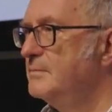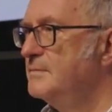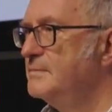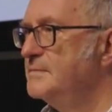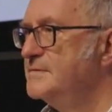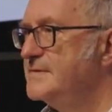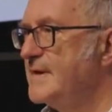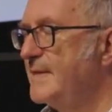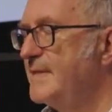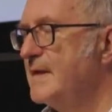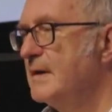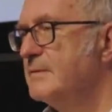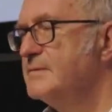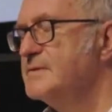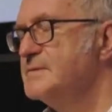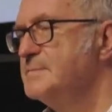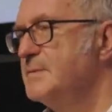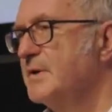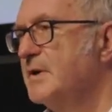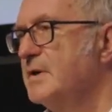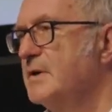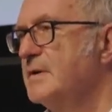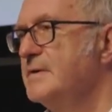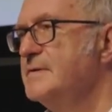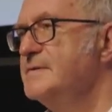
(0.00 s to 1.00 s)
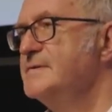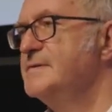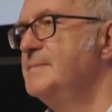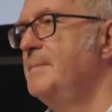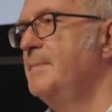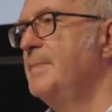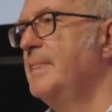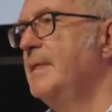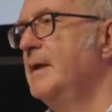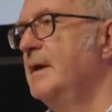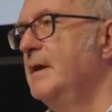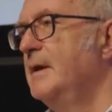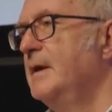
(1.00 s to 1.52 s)
said that it was because
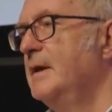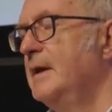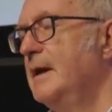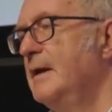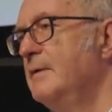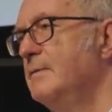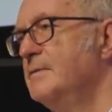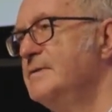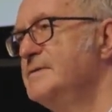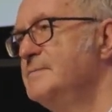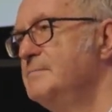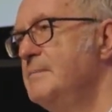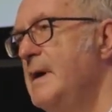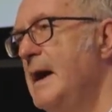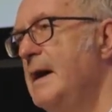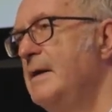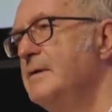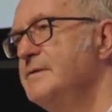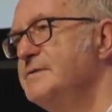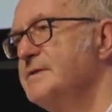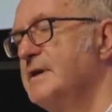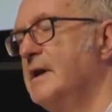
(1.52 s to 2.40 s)
it was Mao's